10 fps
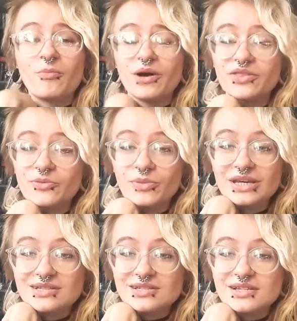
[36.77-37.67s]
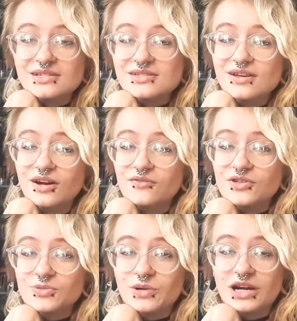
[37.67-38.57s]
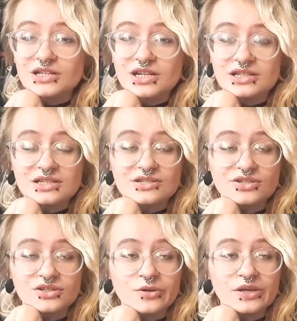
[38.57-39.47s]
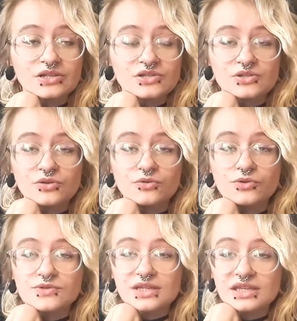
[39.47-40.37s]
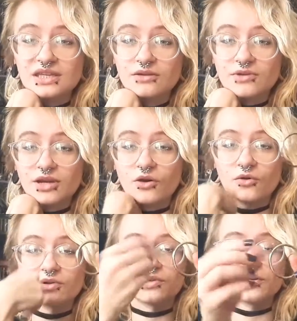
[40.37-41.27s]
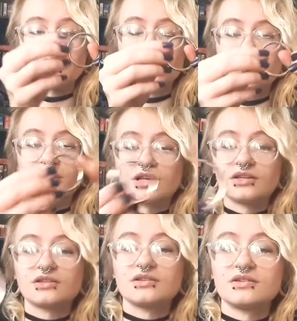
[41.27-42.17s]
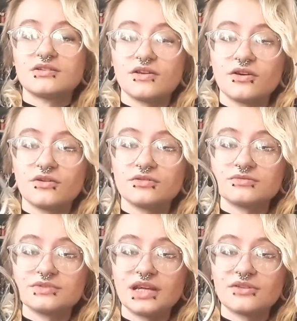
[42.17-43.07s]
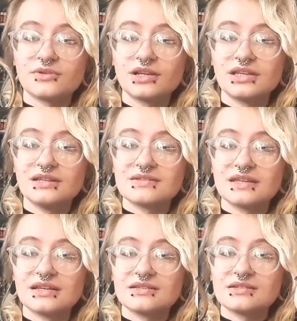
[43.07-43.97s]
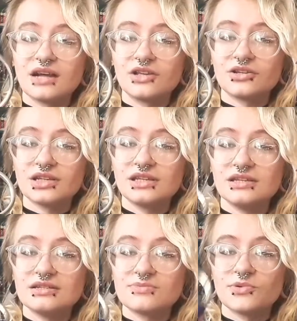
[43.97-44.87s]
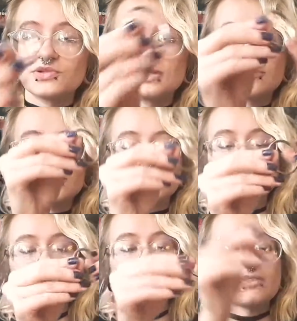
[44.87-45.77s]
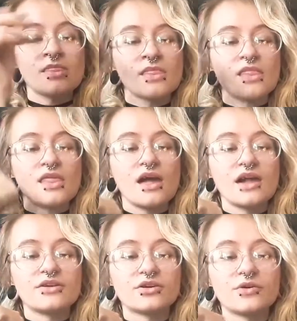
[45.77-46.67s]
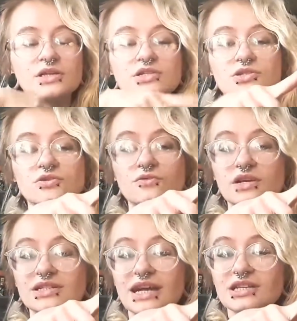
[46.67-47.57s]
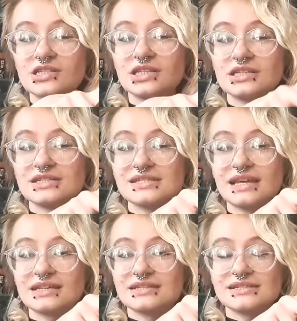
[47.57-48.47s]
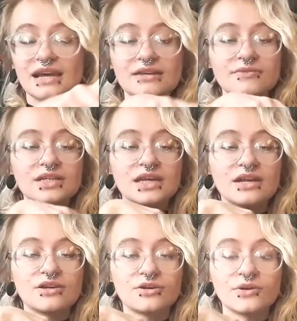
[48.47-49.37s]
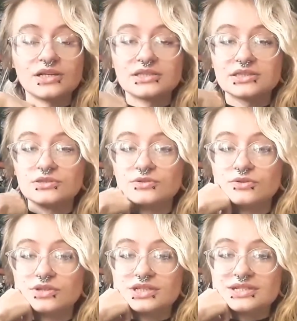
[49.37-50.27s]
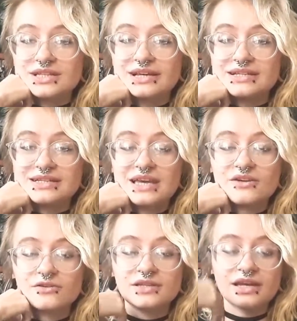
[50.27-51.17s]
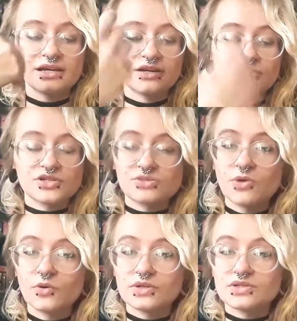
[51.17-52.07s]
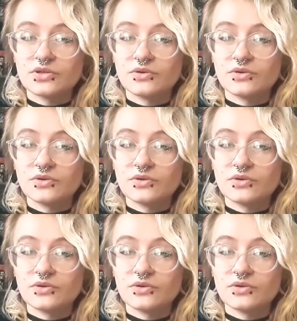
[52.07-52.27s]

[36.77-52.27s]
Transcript: But the basis of this project is you're going to use a key ring holder. So that's one of these things on your keys, most definitely. And you're going to attach the incense inside of it, and you're going to just let it dangle there. The smoke is